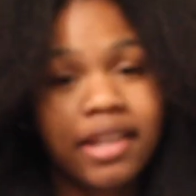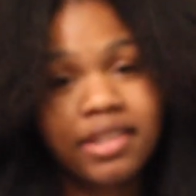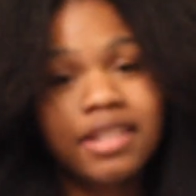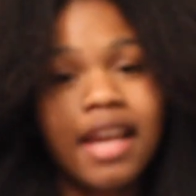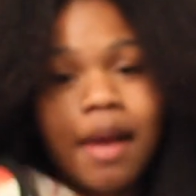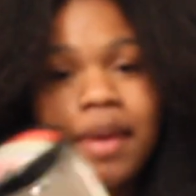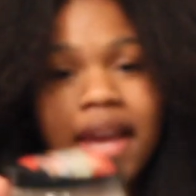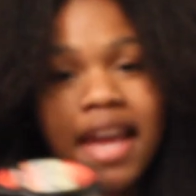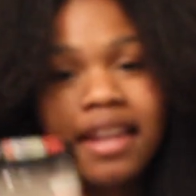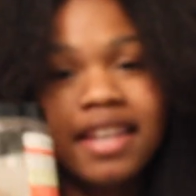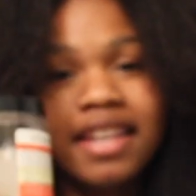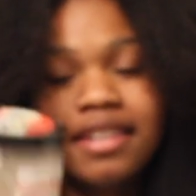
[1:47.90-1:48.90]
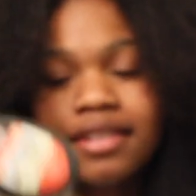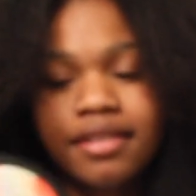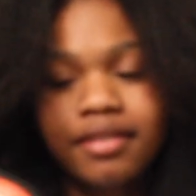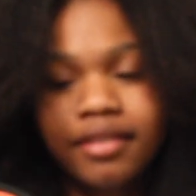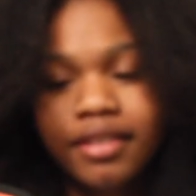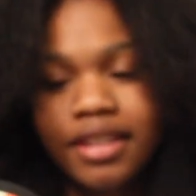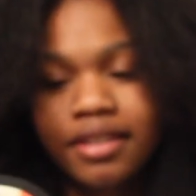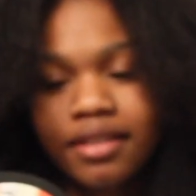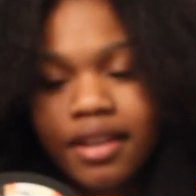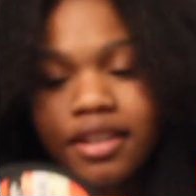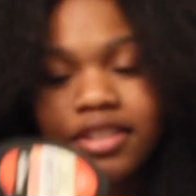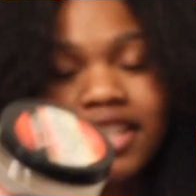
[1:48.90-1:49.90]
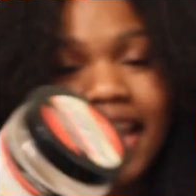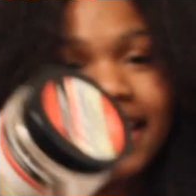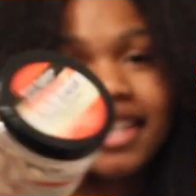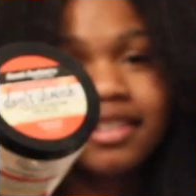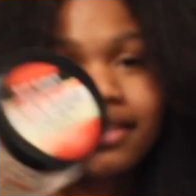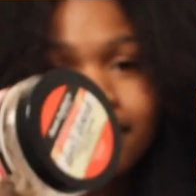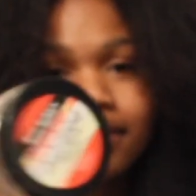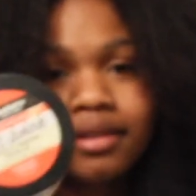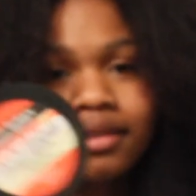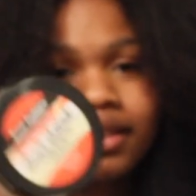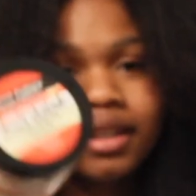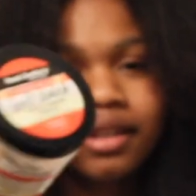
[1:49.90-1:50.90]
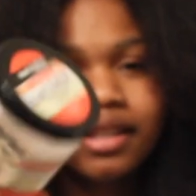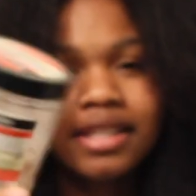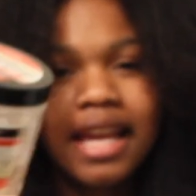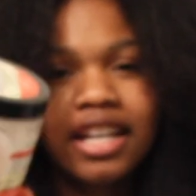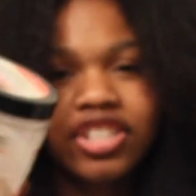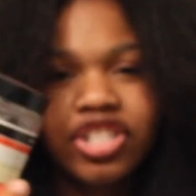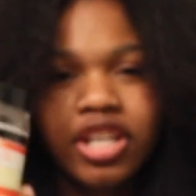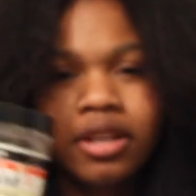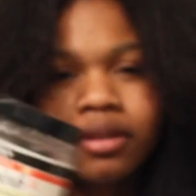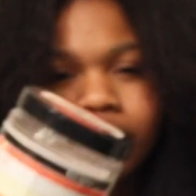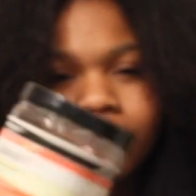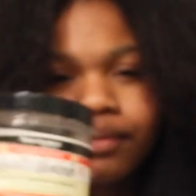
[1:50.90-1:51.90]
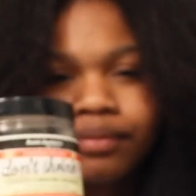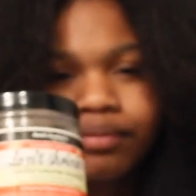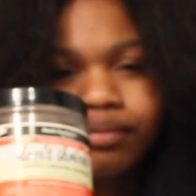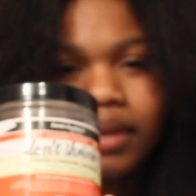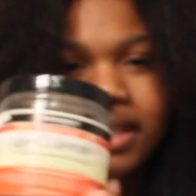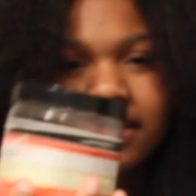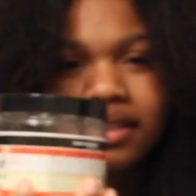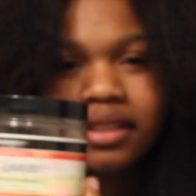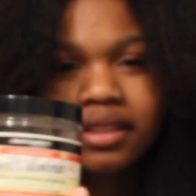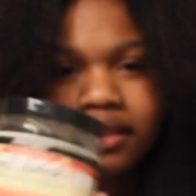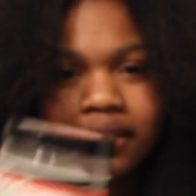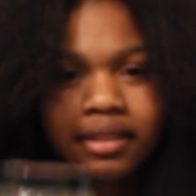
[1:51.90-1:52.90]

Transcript: going to add this. It's Jackie's. It's like a gel, basically.